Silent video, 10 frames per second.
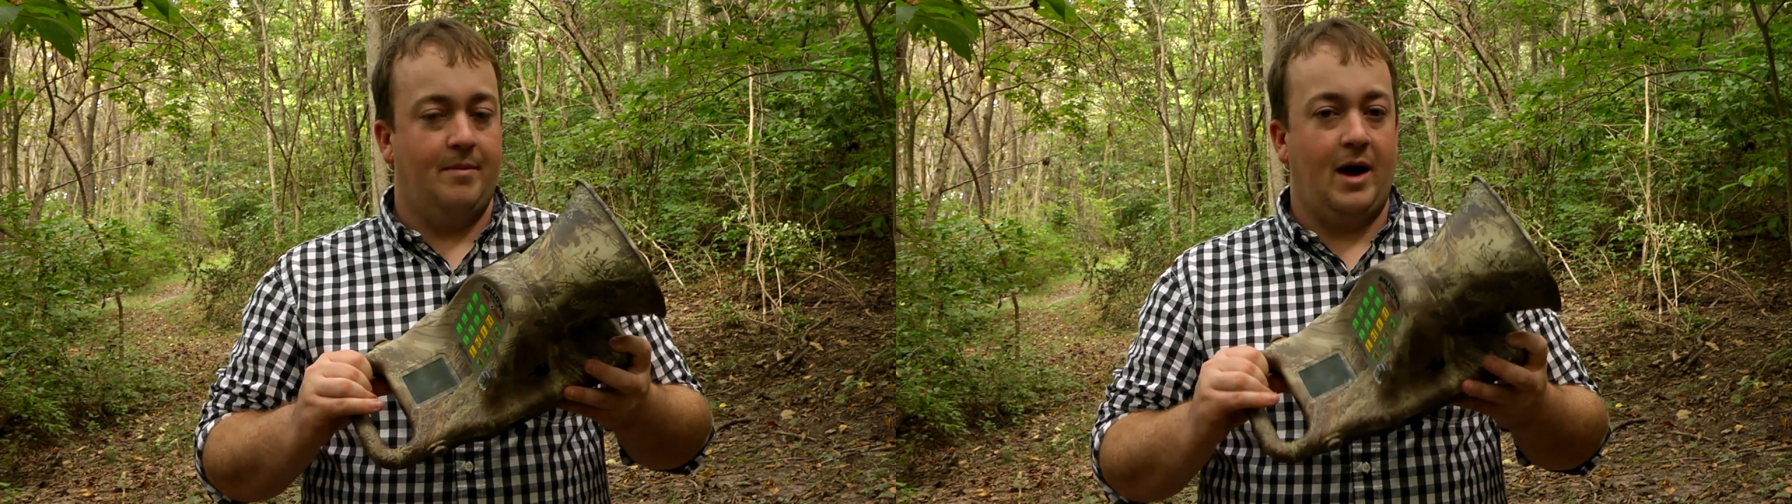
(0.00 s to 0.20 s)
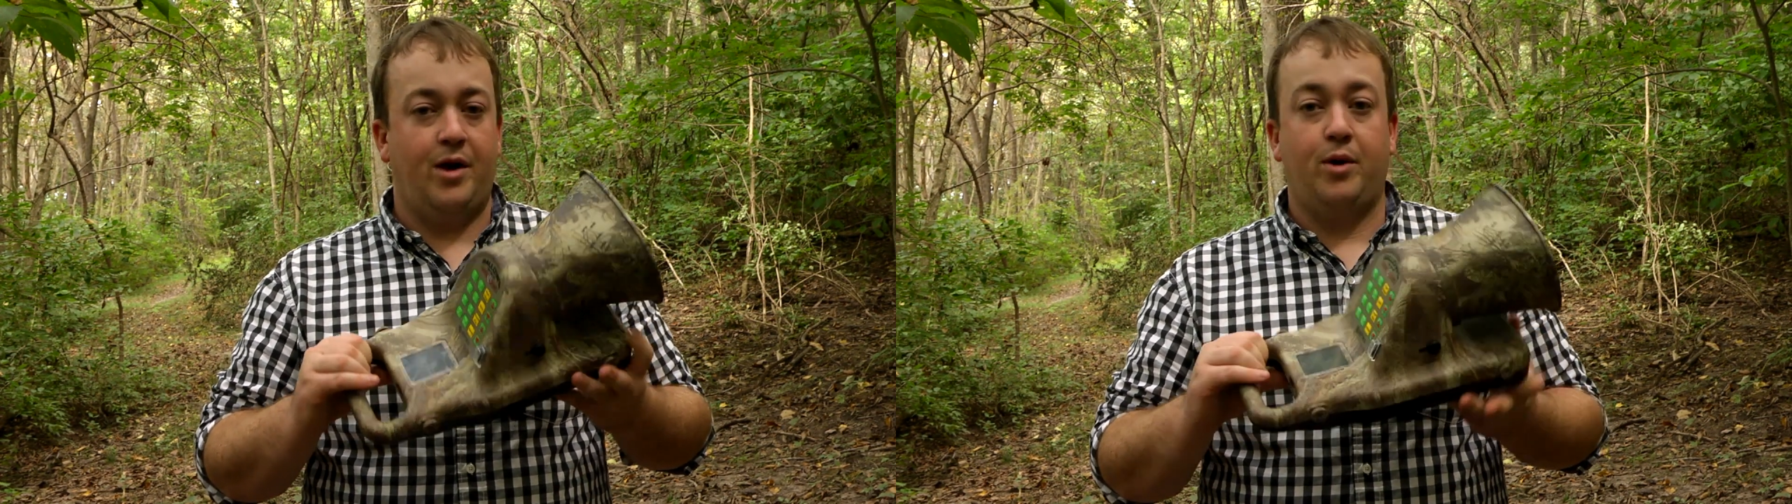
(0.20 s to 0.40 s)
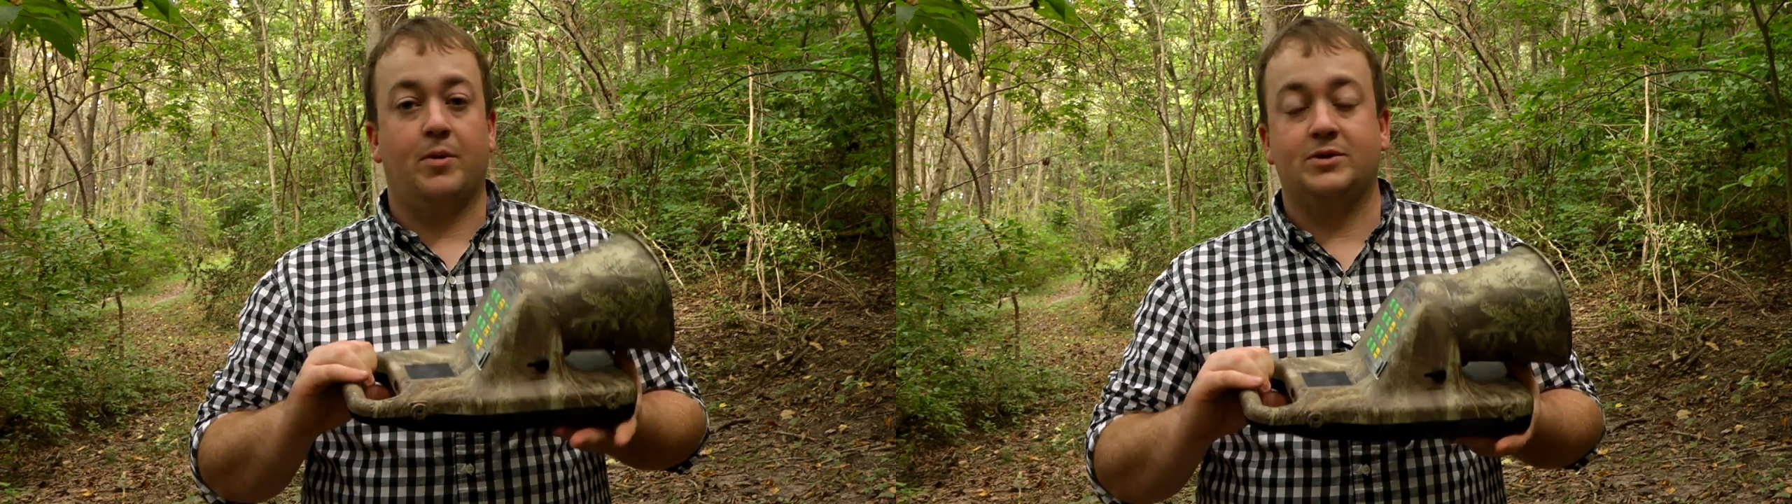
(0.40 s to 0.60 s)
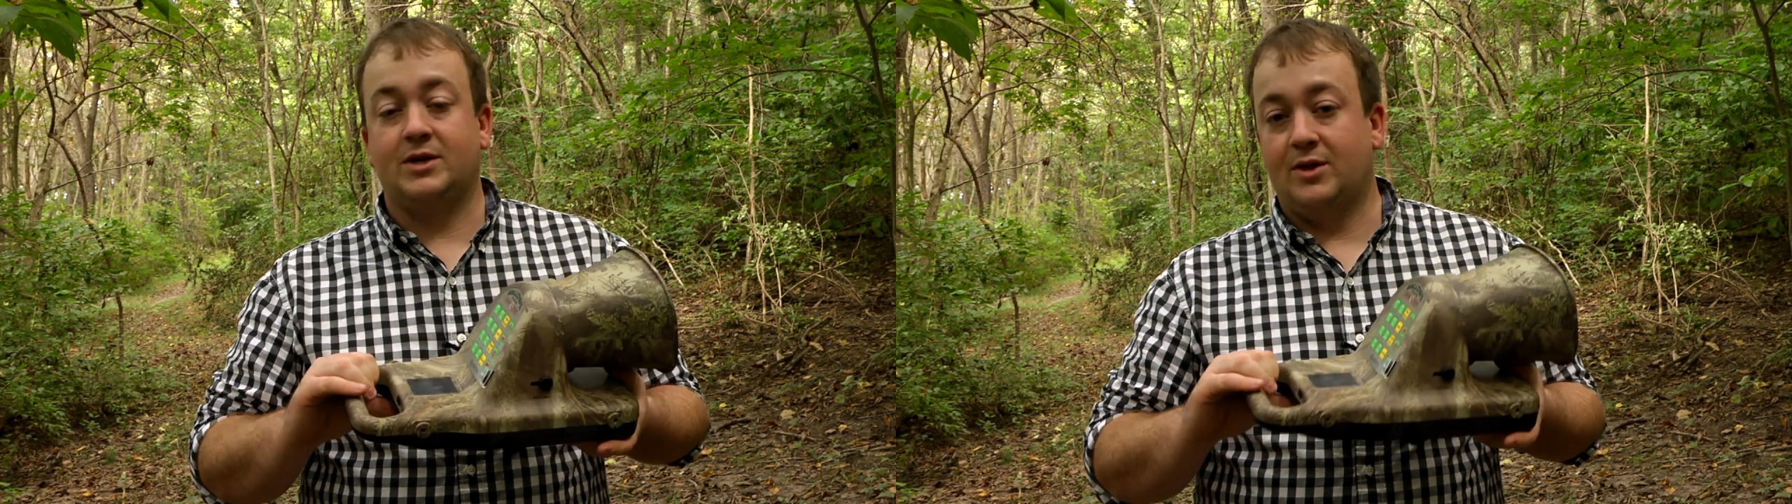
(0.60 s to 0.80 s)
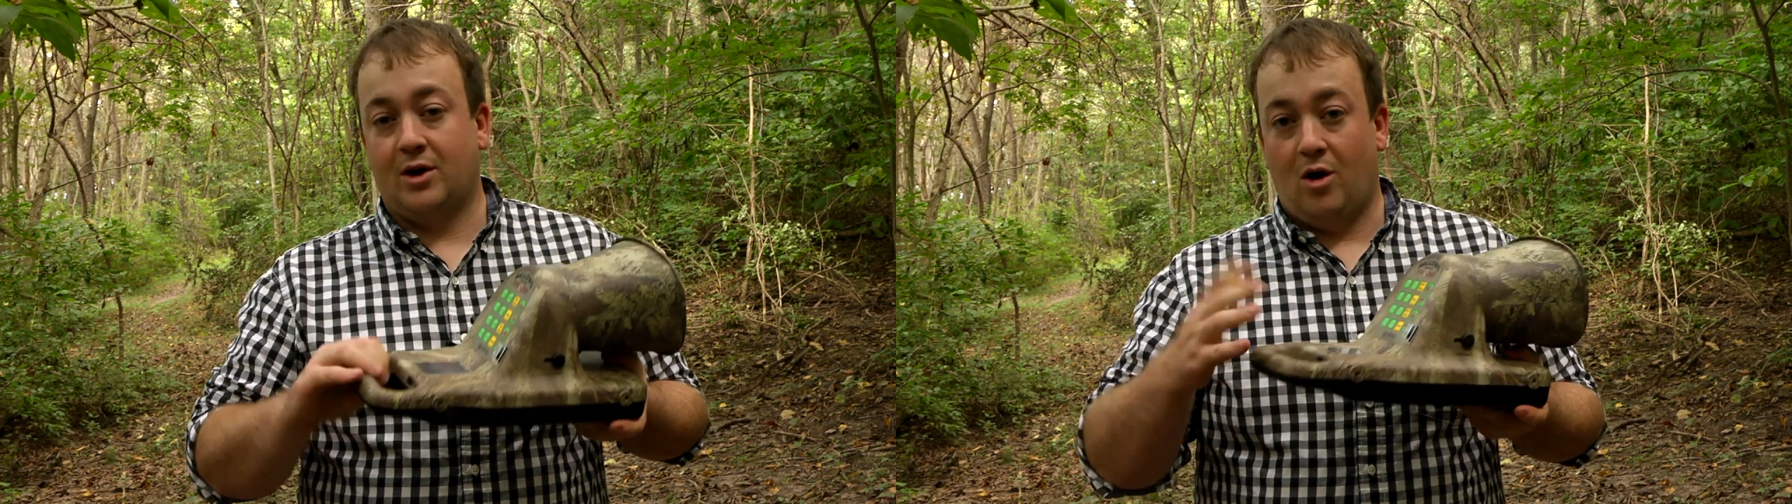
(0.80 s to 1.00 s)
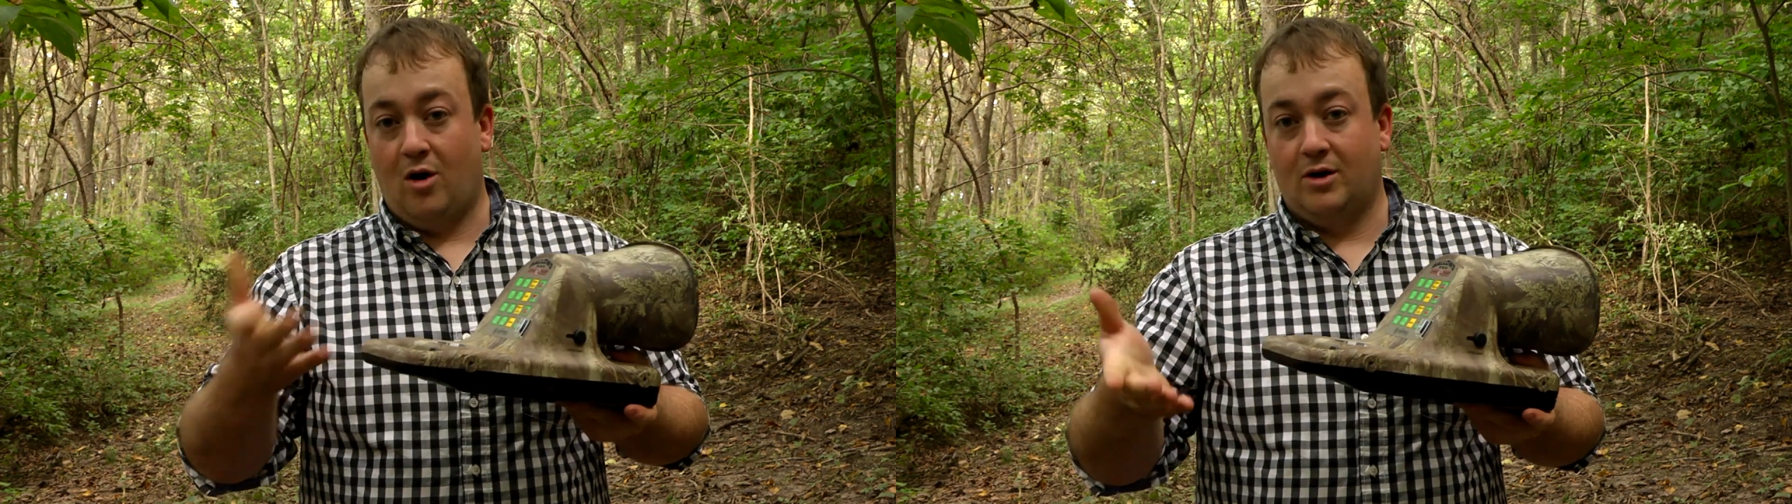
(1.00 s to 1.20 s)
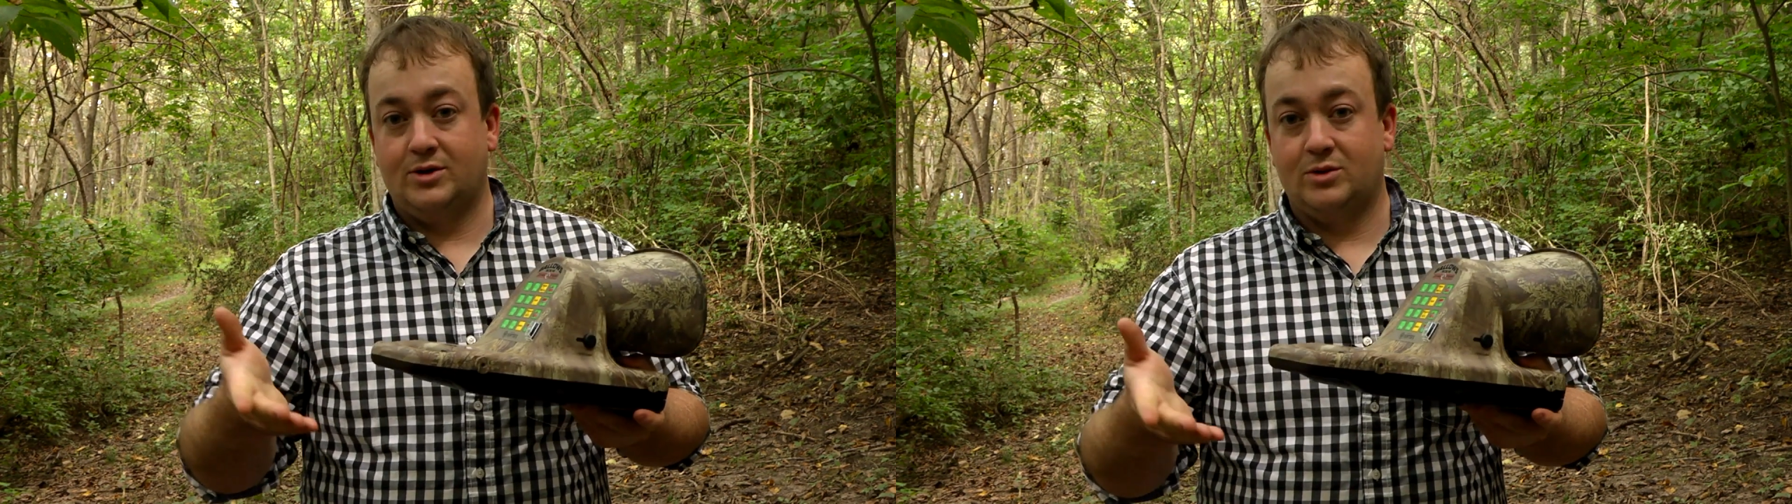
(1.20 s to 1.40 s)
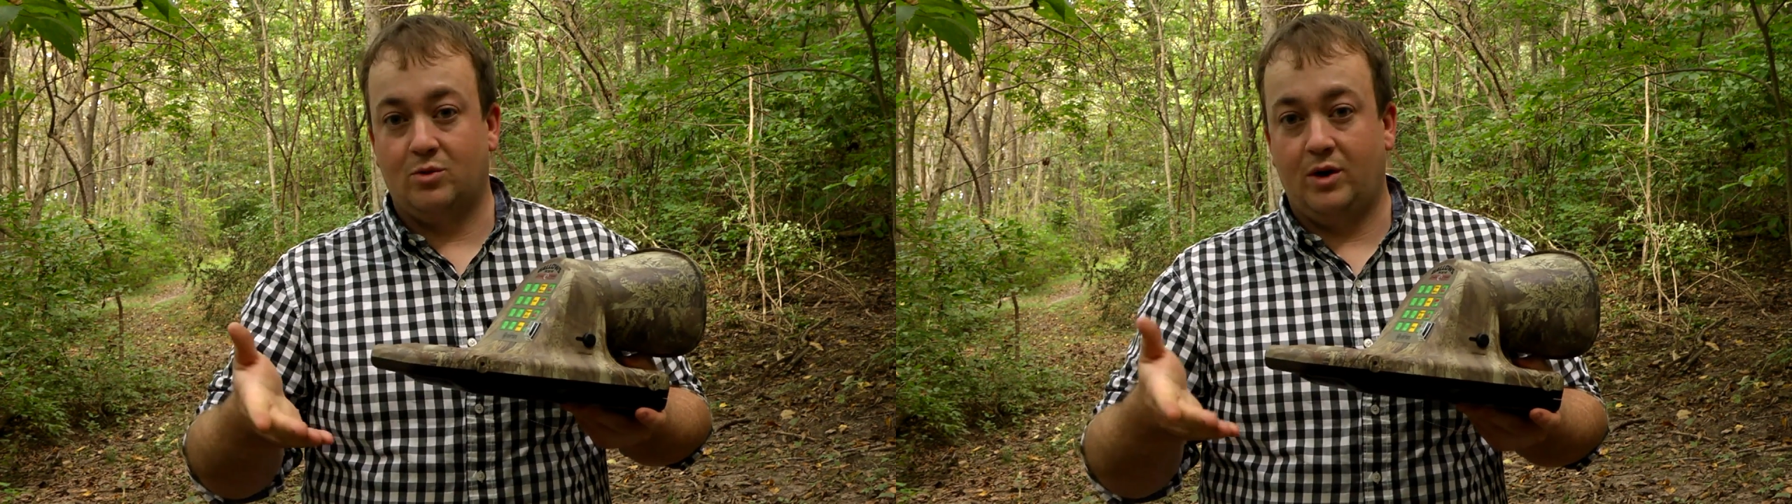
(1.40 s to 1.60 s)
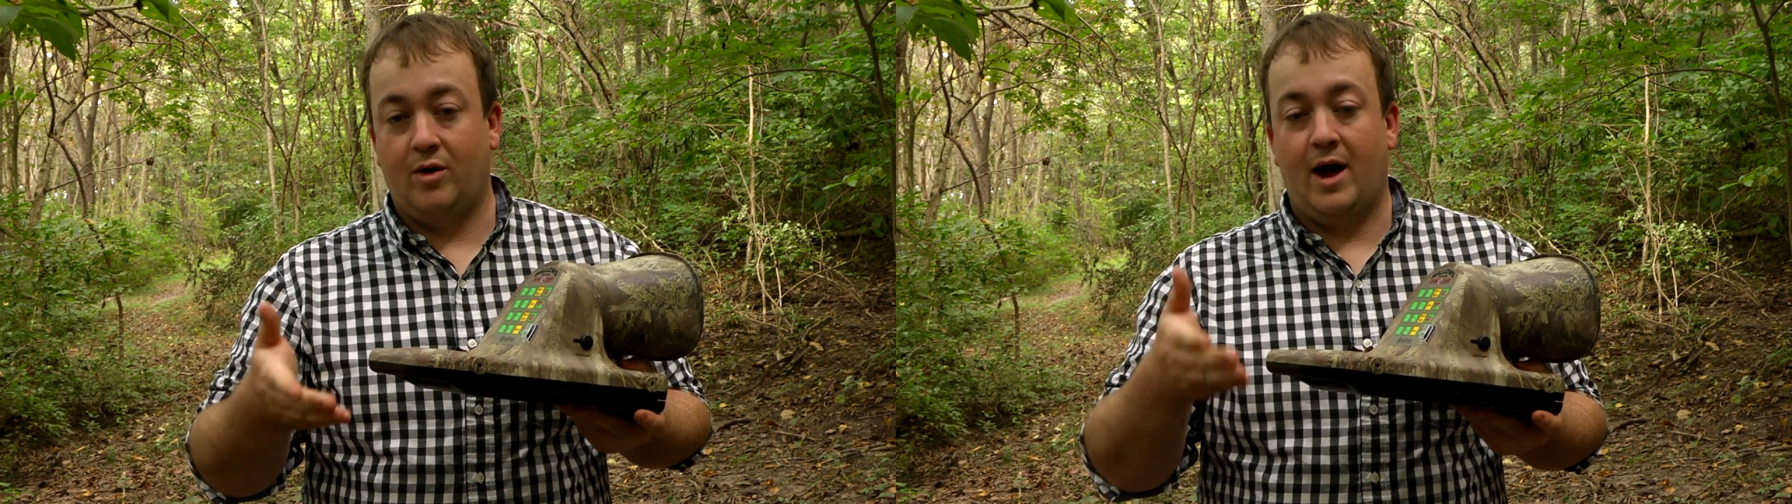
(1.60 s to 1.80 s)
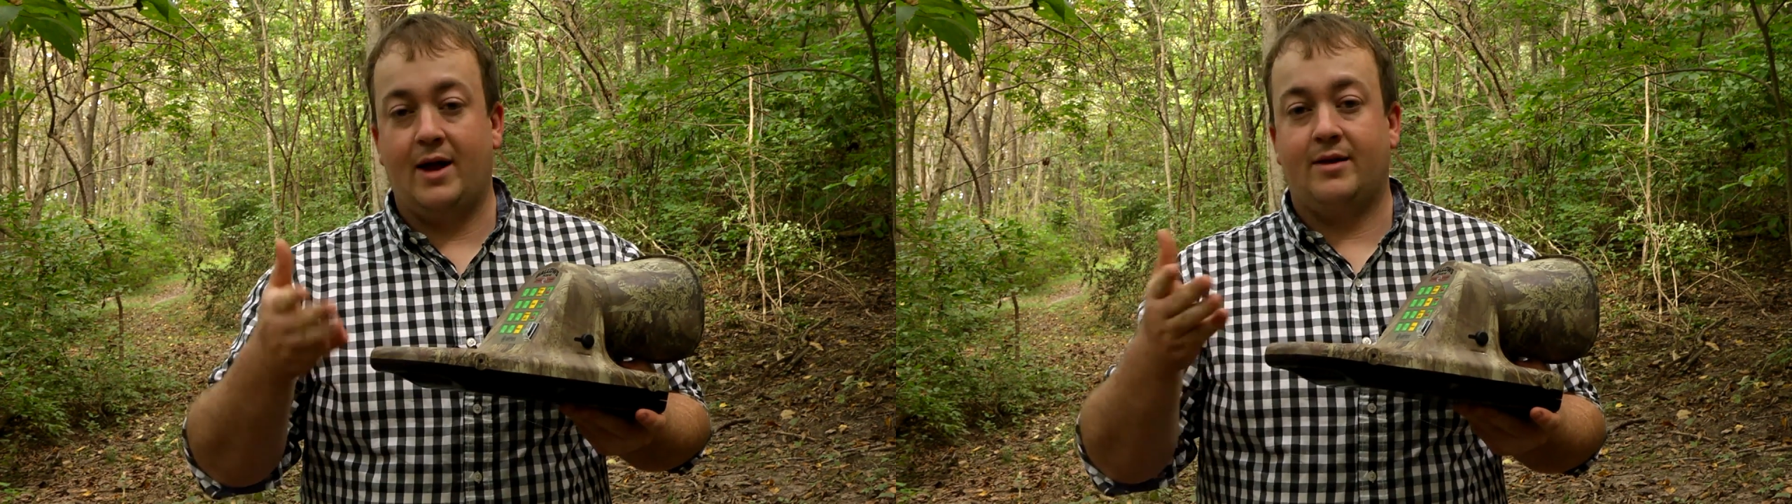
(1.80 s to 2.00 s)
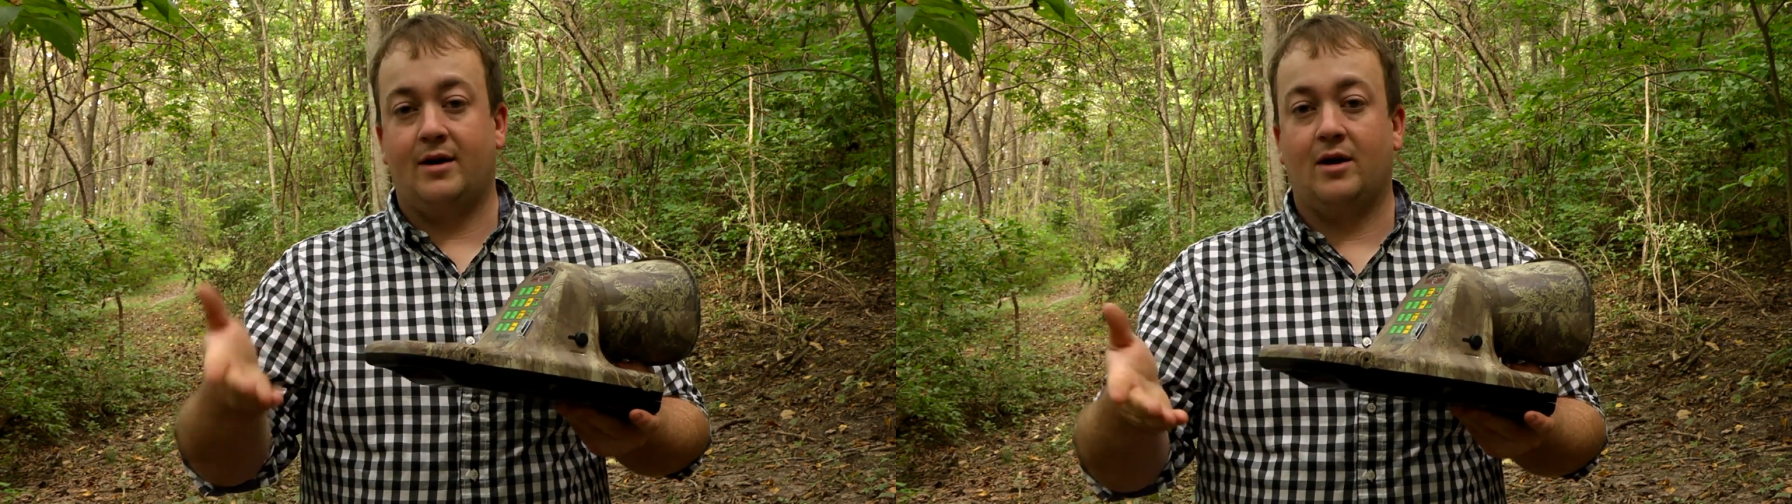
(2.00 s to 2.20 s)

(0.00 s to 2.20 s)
how you present the calls when you're at